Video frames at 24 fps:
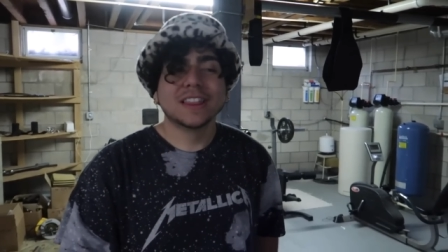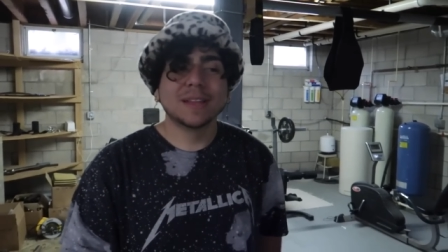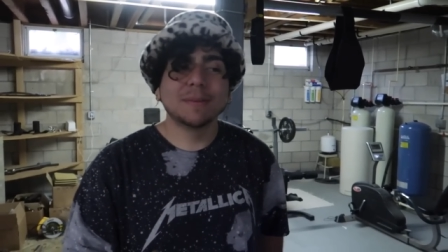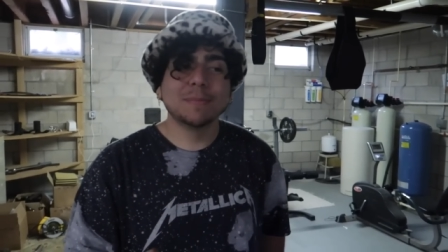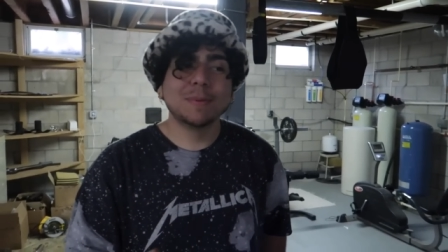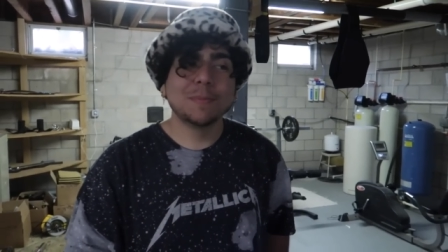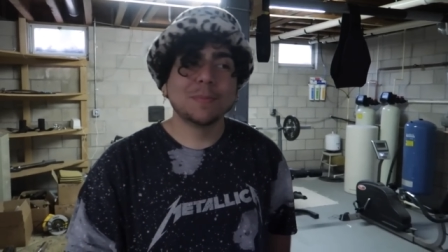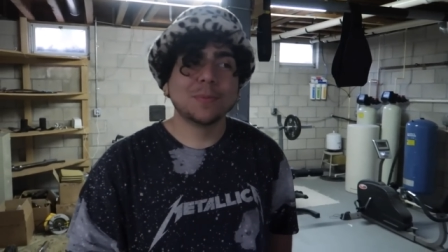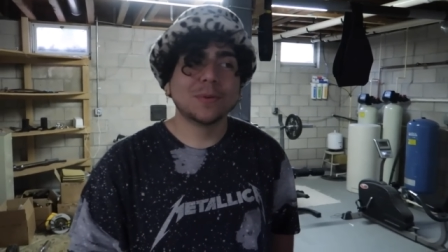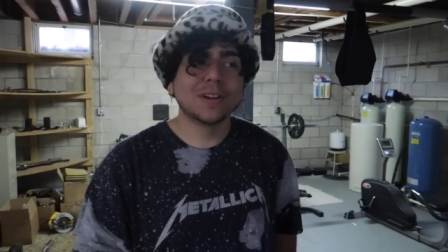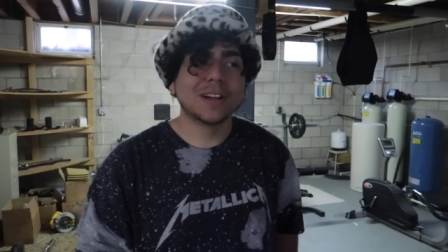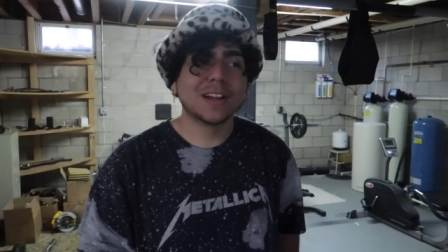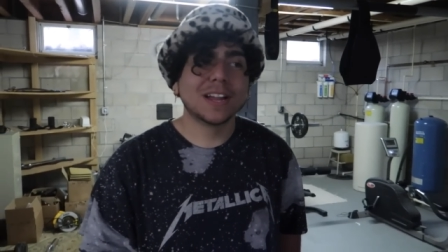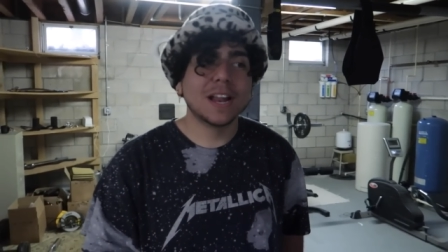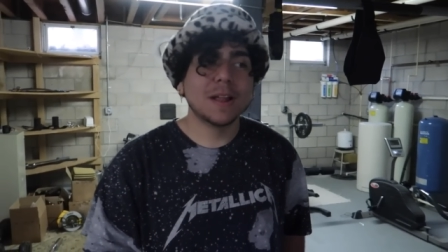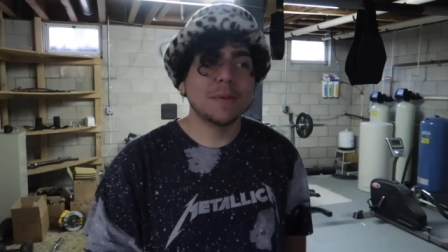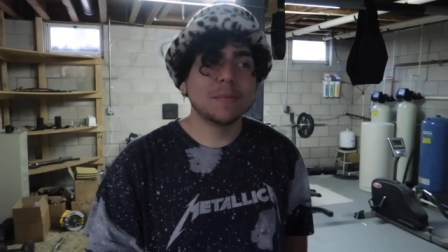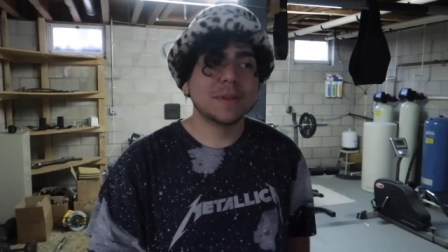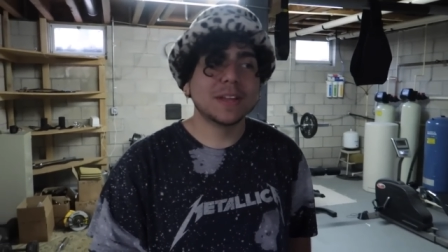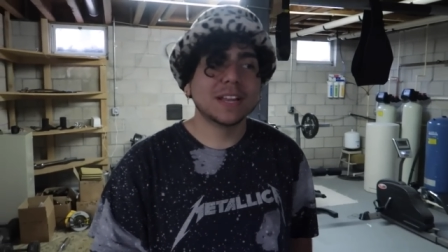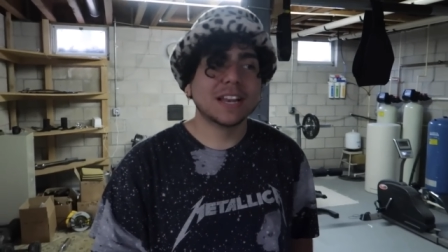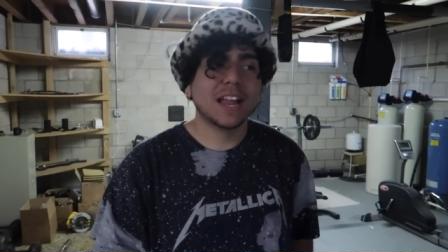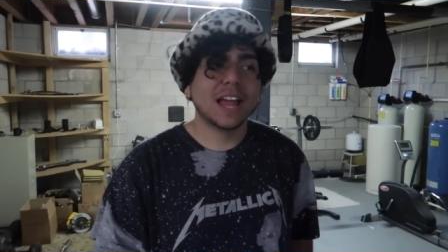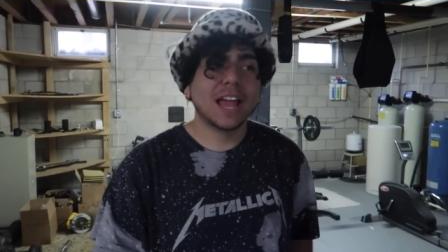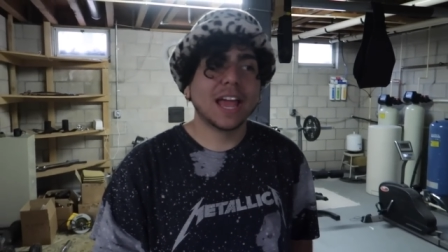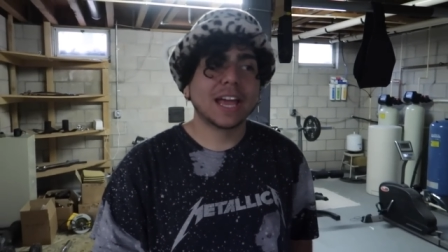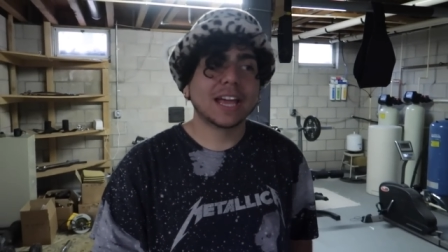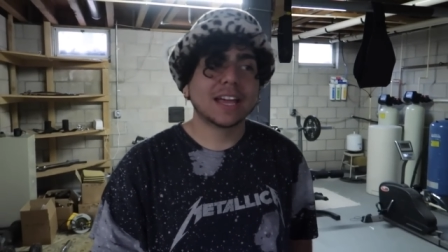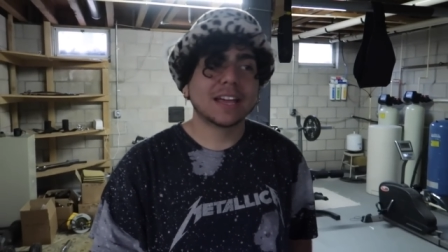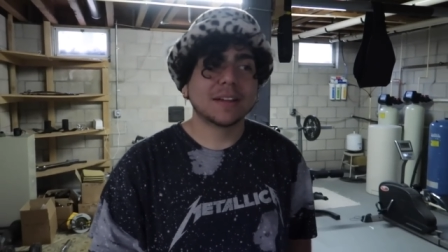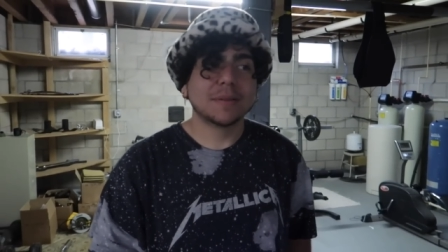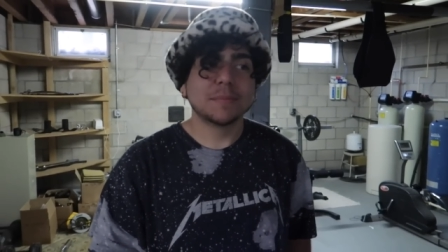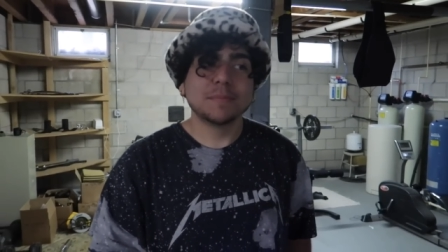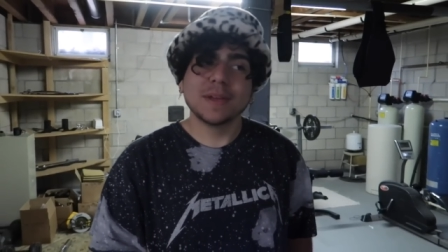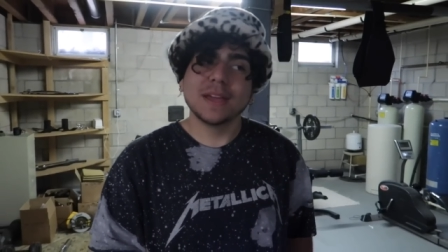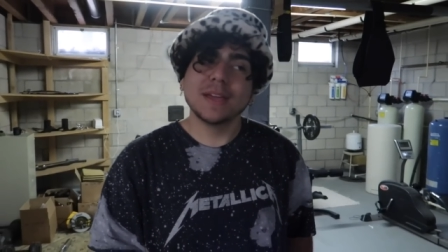then people are gonna be
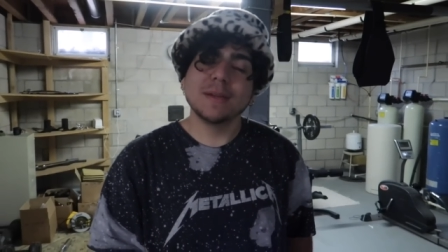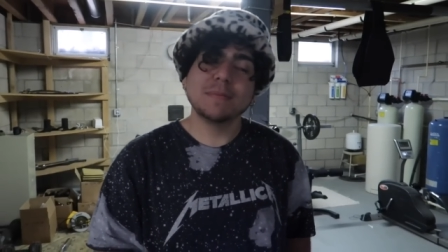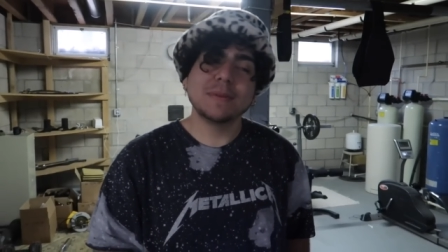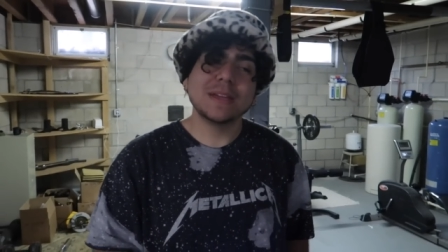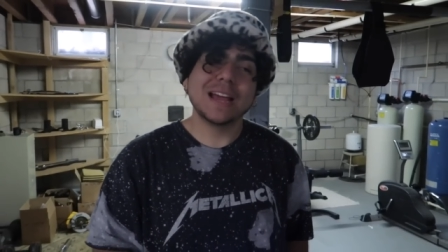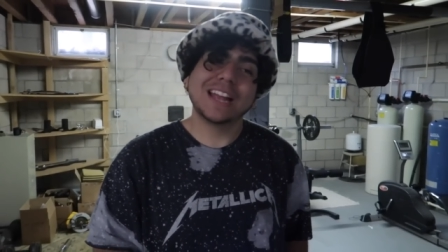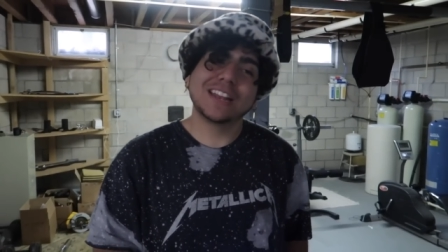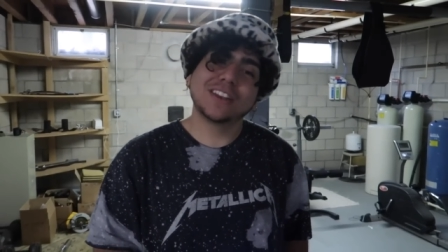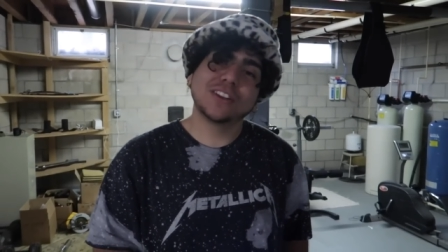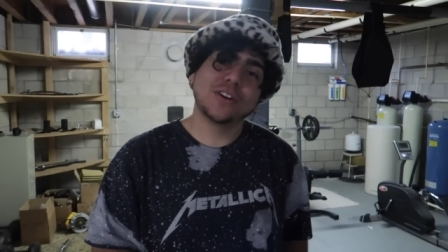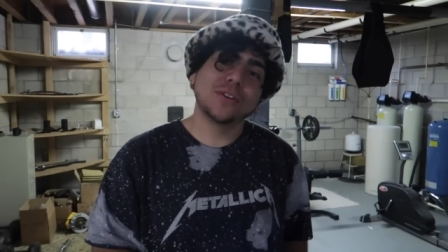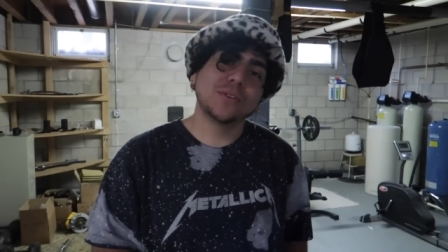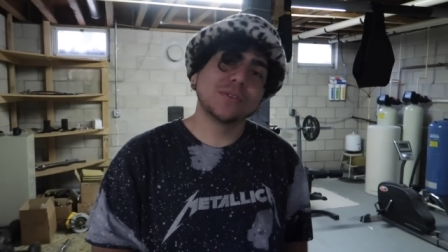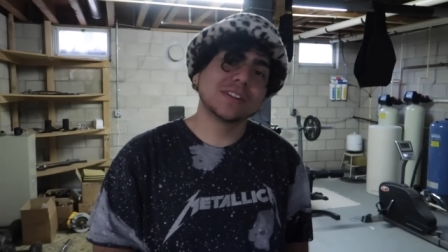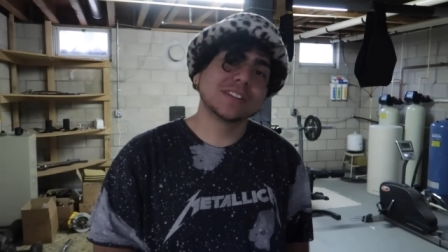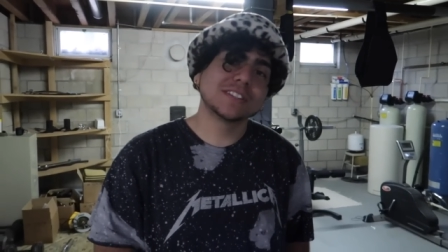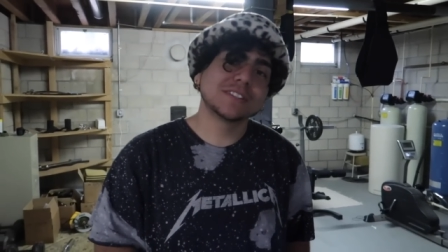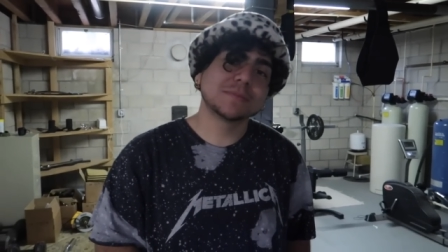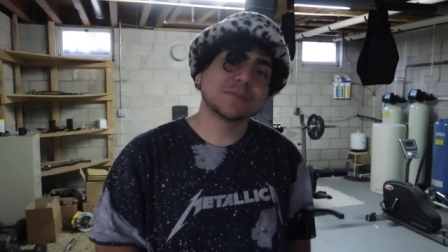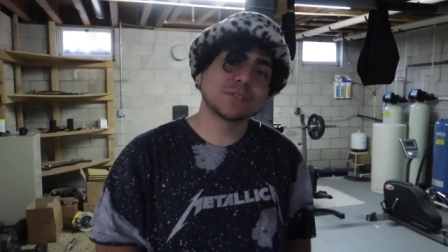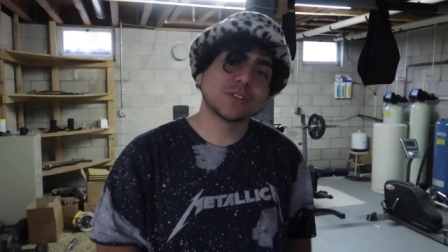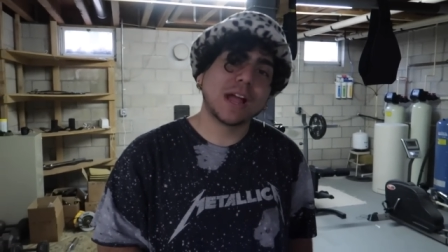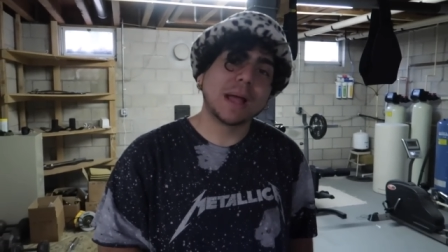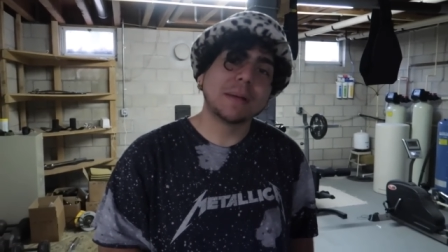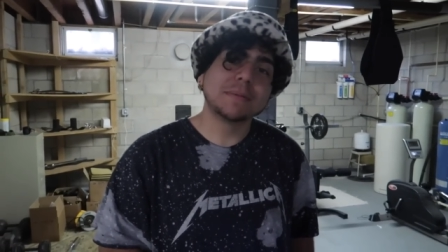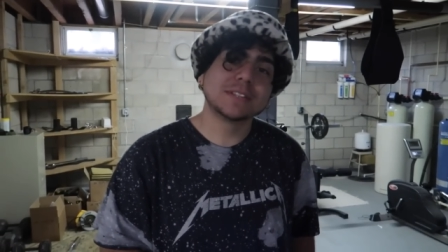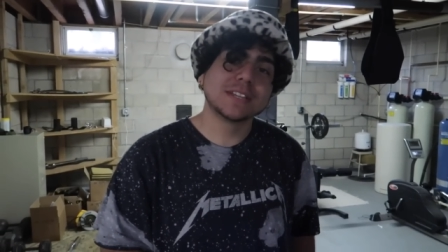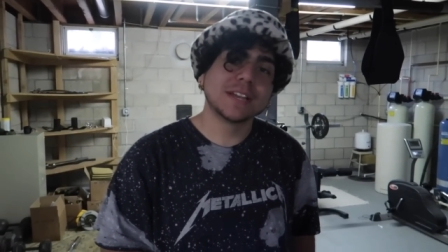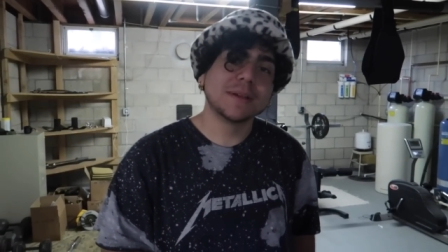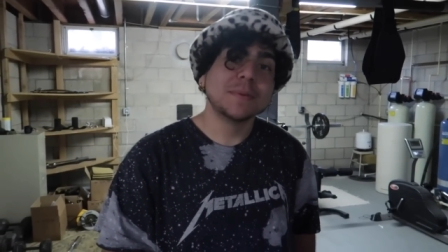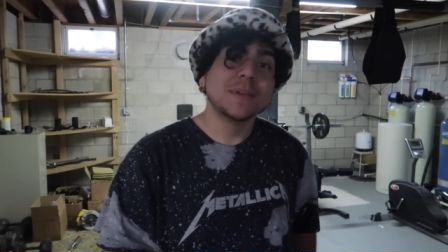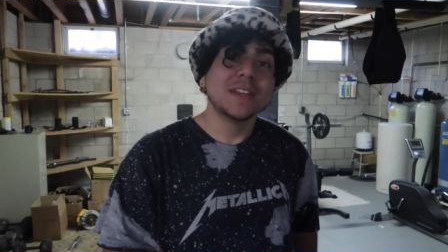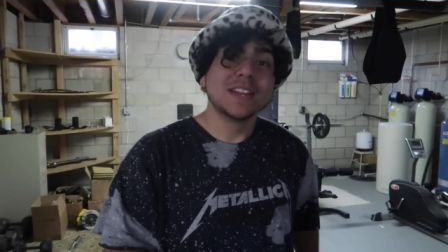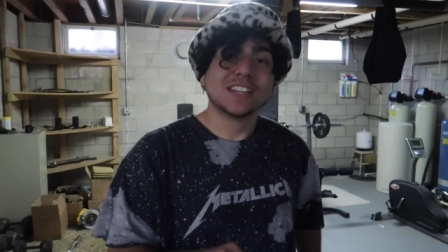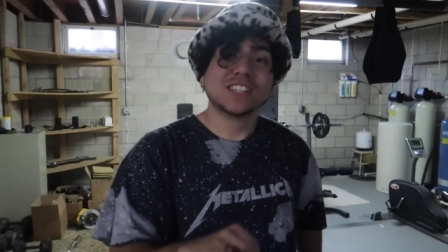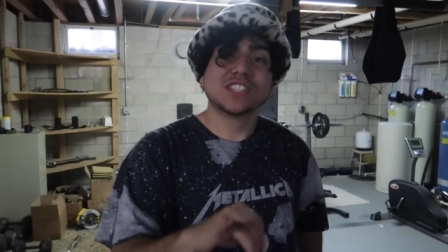like, maybe I don't wanna subscribe
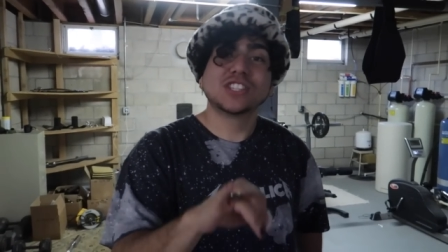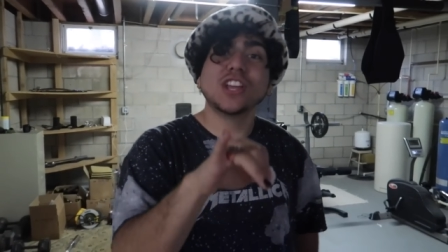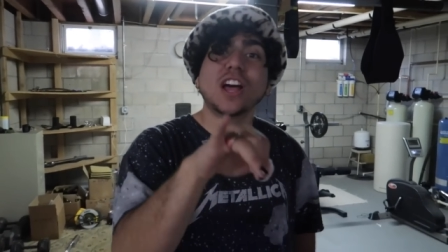to him.